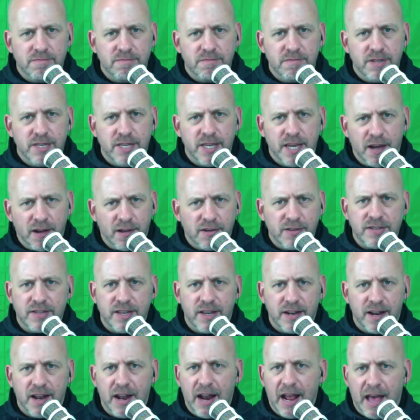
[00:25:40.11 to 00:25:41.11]
yells
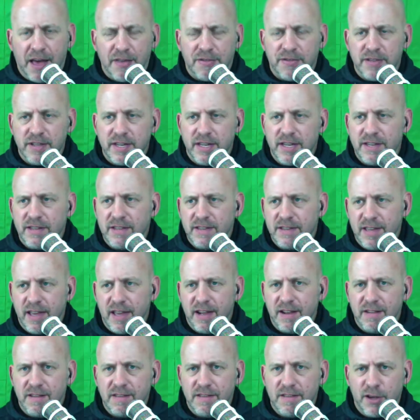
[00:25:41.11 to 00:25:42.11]
at an athlete
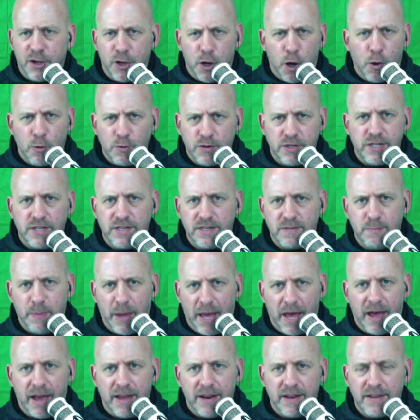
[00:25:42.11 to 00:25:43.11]
that the coach is
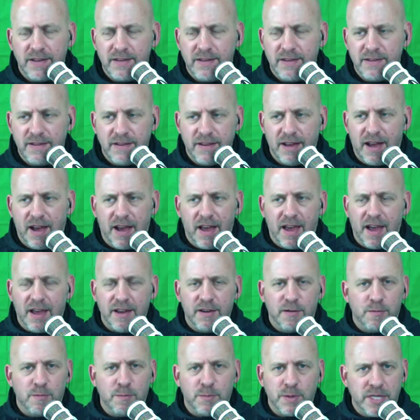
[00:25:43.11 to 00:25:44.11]
bad, I
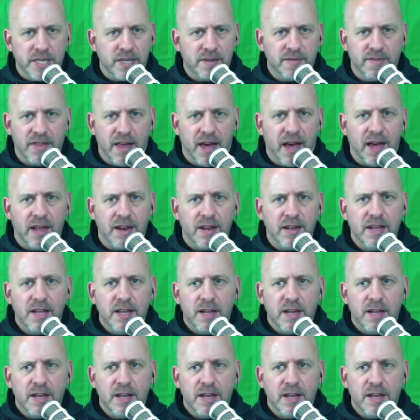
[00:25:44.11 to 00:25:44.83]
don't believe that,